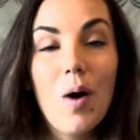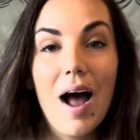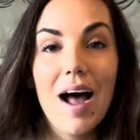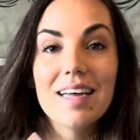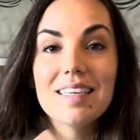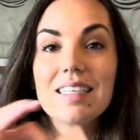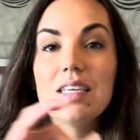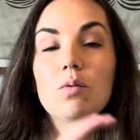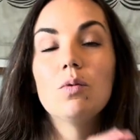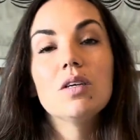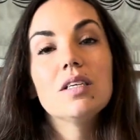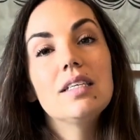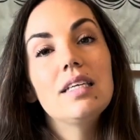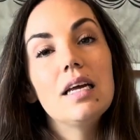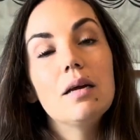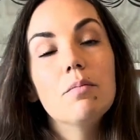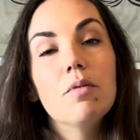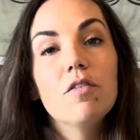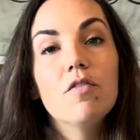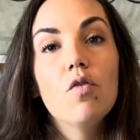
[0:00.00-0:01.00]
as they were
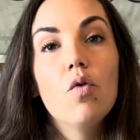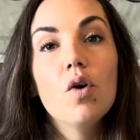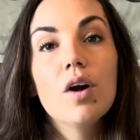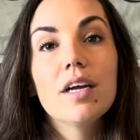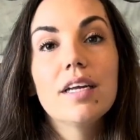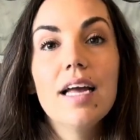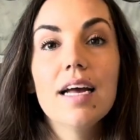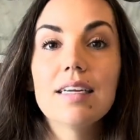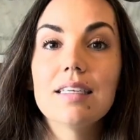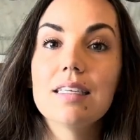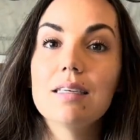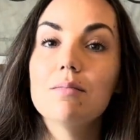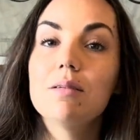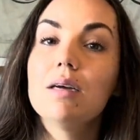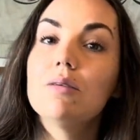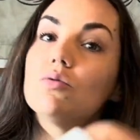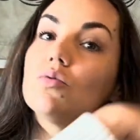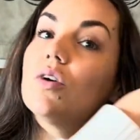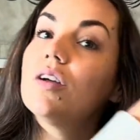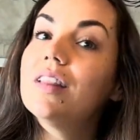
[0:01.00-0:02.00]
saying before, yes,
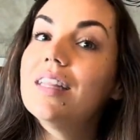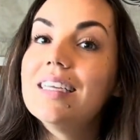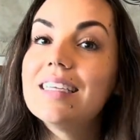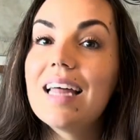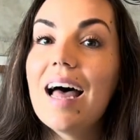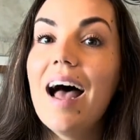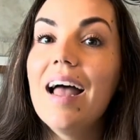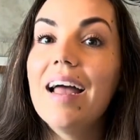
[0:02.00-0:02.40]
sometimes we're on these high